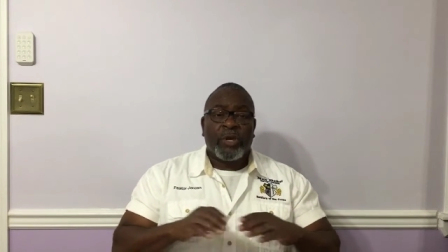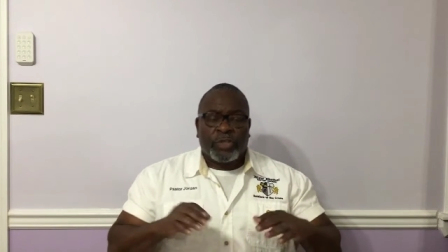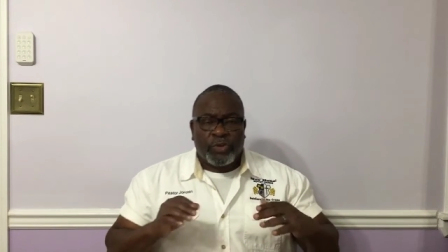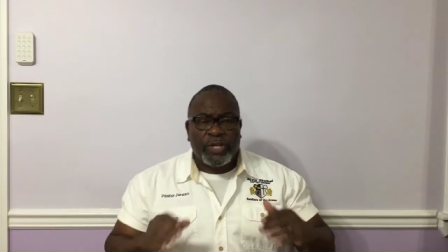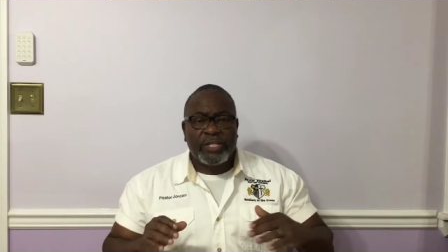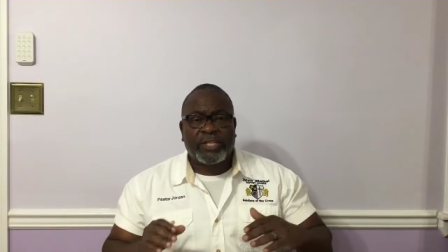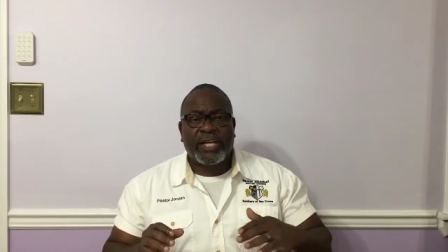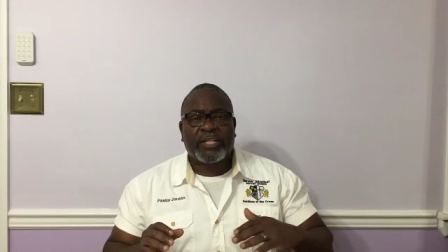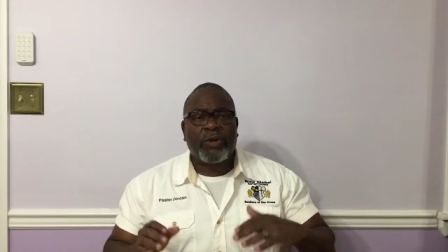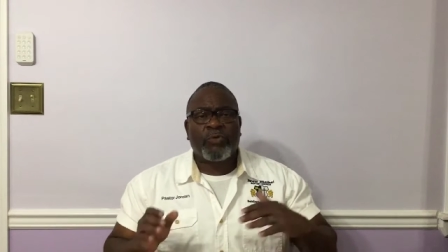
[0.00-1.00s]
So he
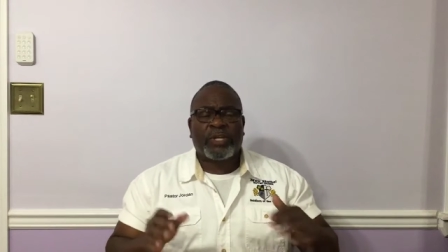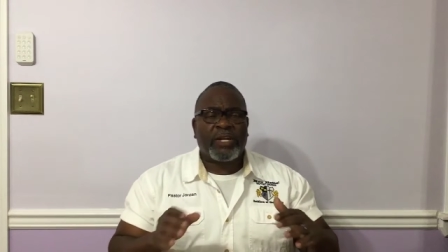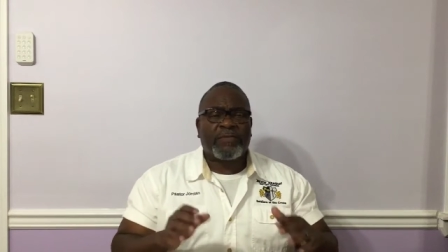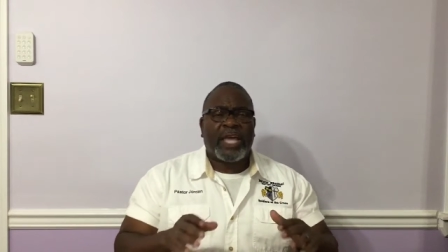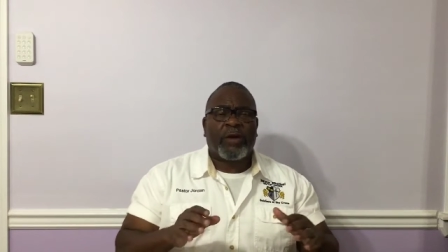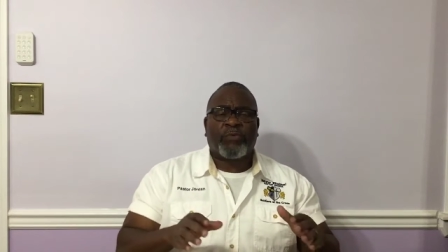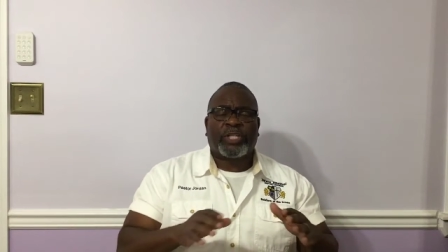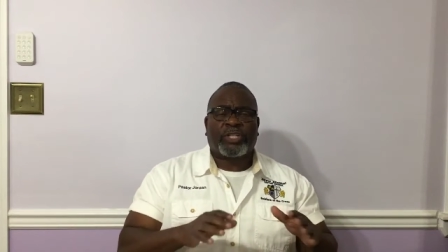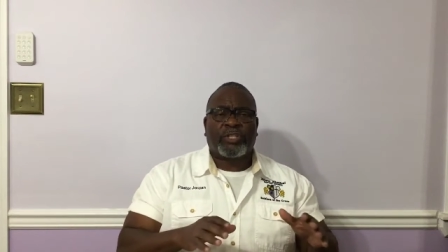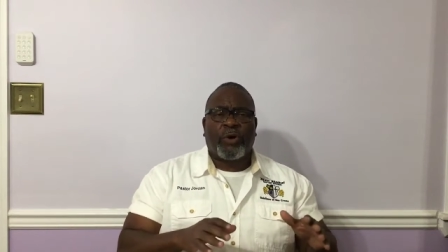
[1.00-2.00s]
said, don't give that
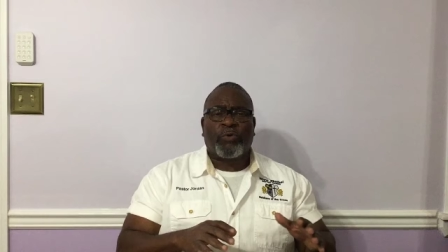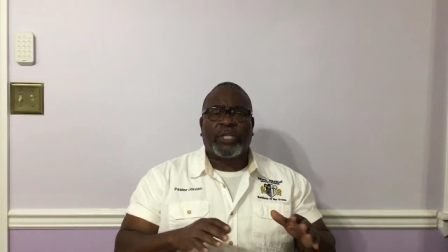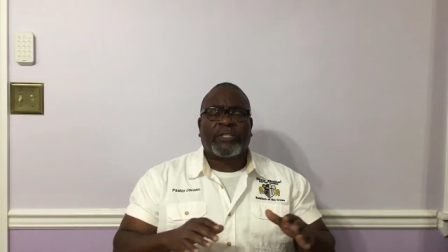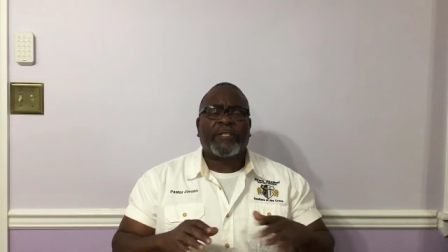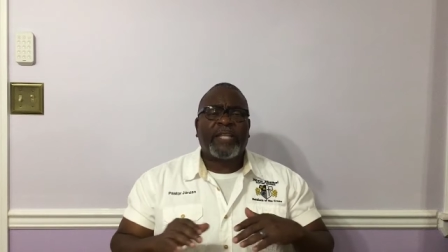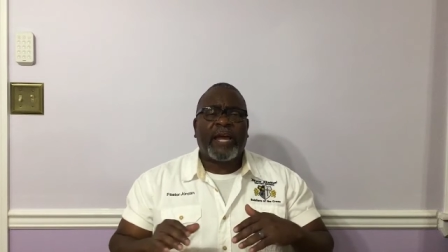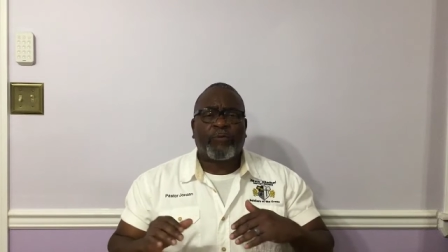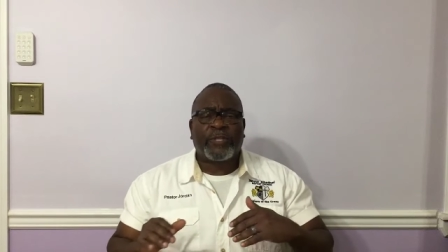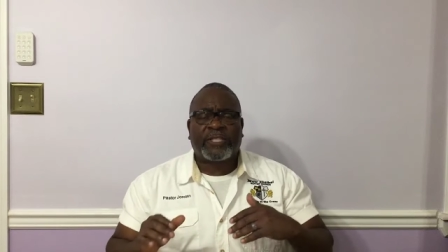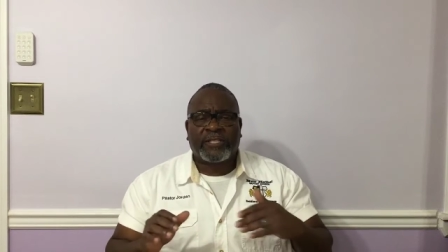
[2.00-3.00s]
which is holy to
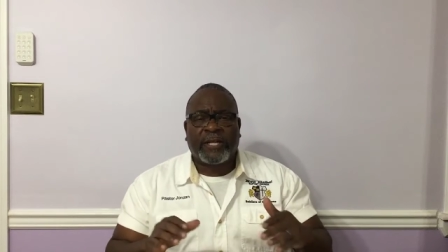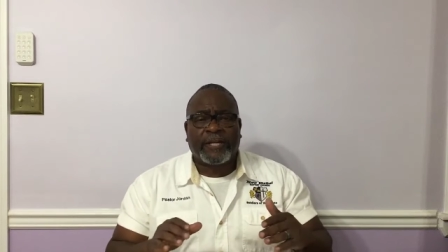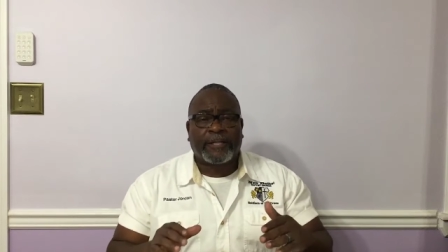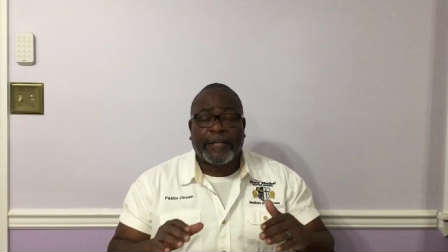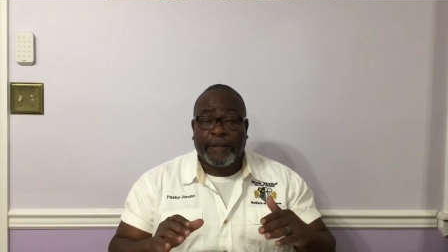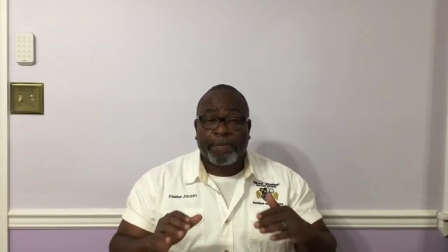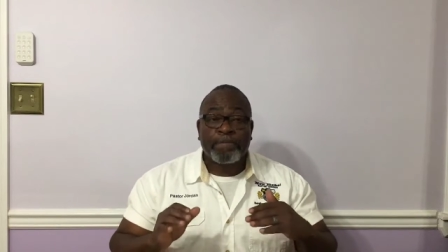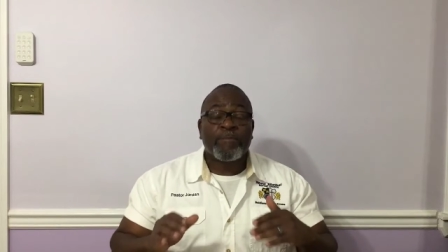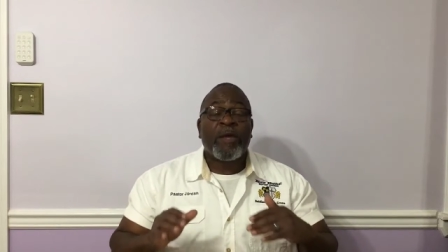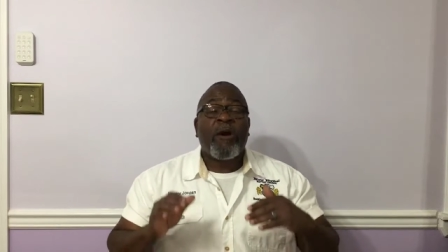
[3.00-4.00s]
that which is
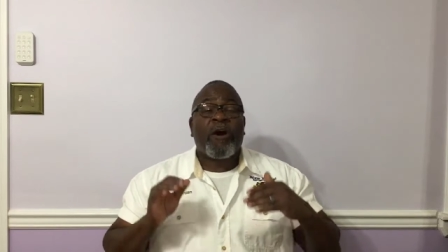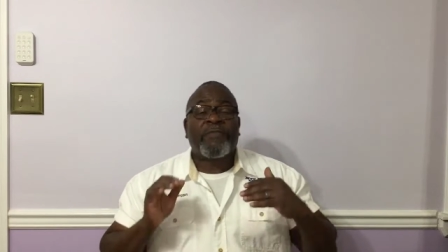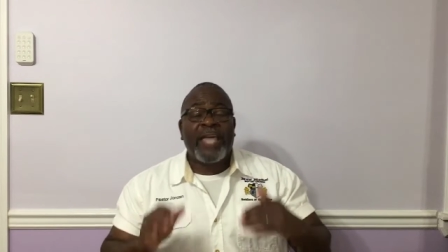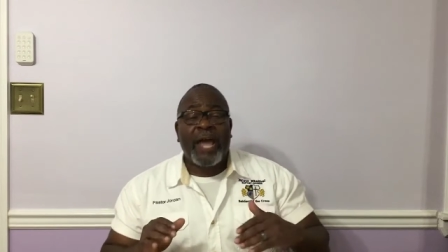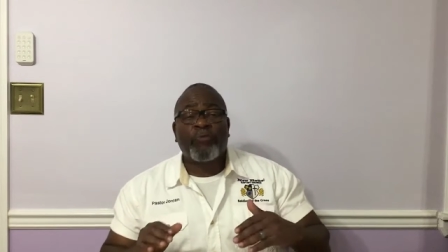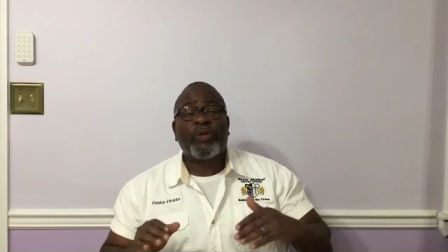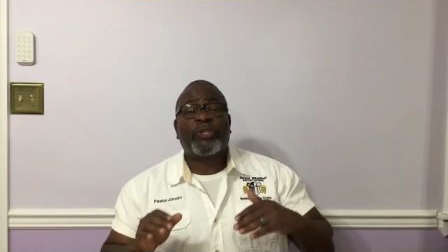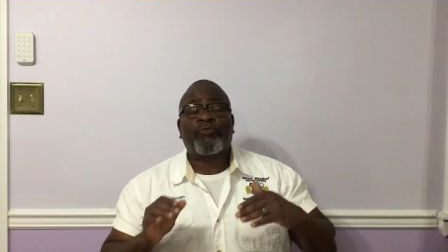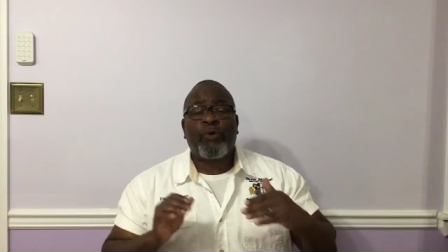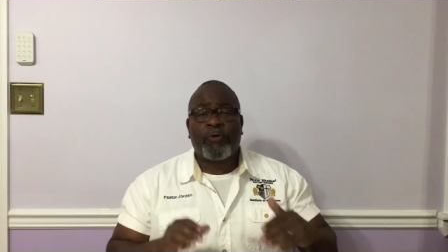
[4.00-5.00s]
unclean or that
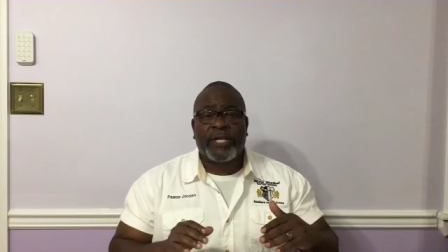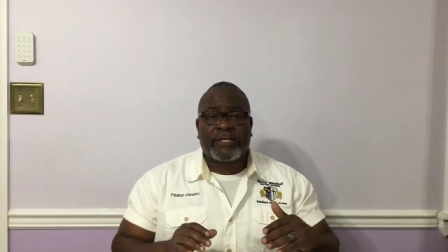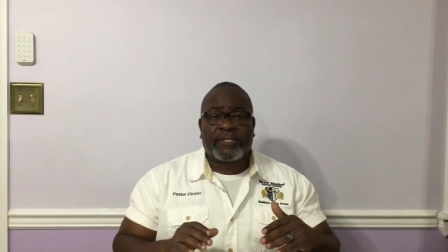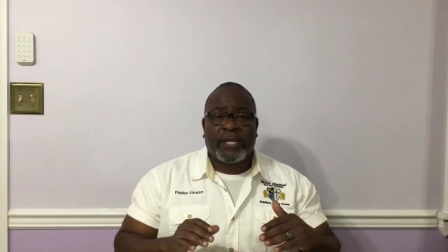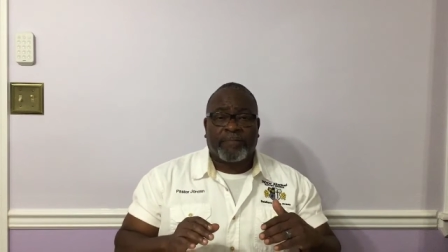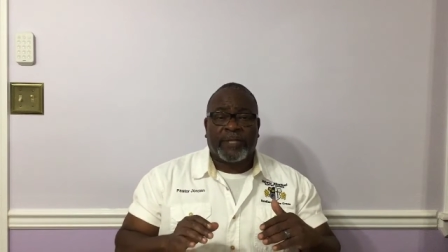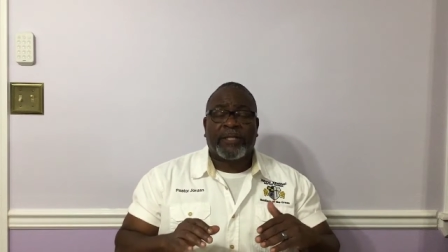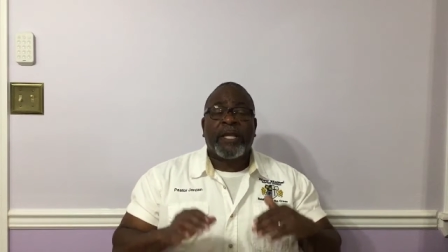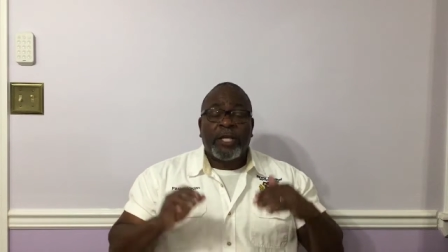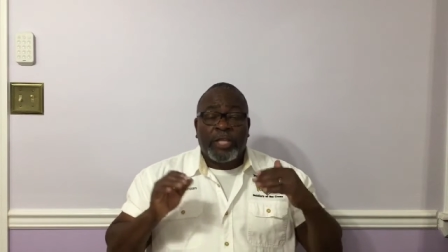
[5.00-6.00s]
which won't accept
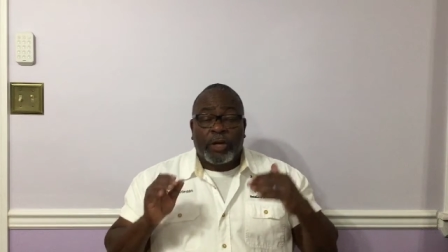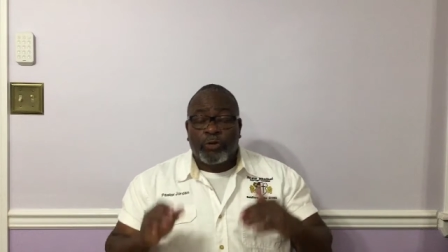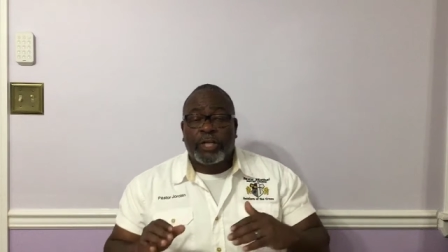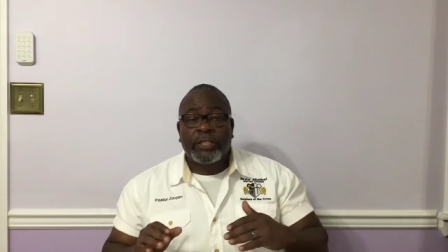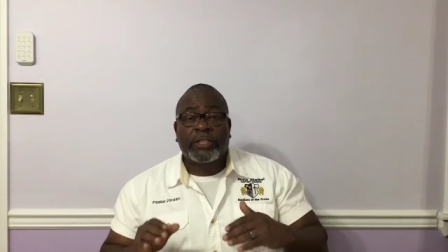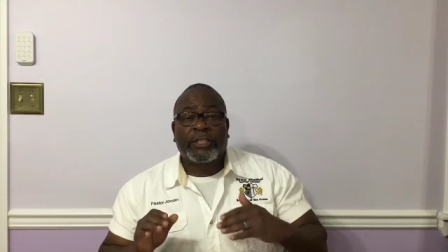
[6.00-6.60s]
it, that'll co